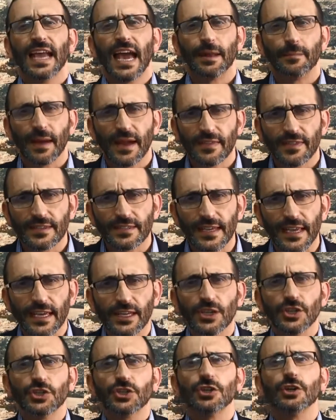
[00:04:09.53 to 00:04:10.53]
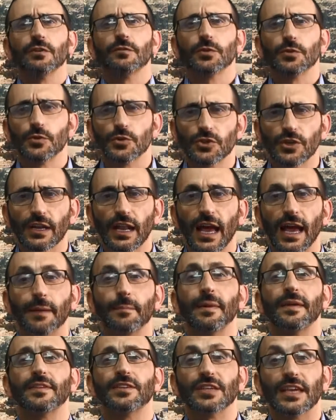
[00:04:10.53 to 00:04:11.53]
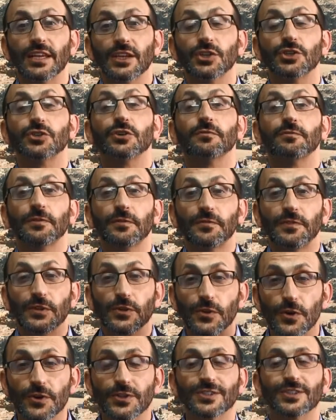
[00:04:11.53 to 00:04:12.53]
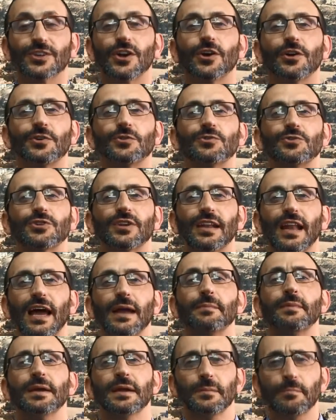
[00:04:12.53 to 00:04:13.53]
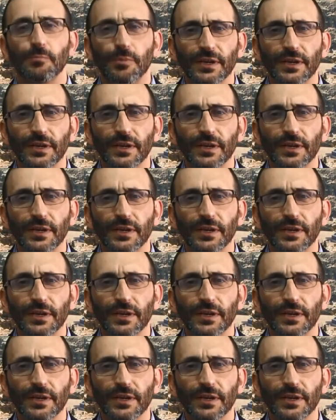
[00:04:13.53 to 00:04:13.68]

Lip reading: And may this energy of Yerushalayim, may this energy of 50 years ago Yerushalayim,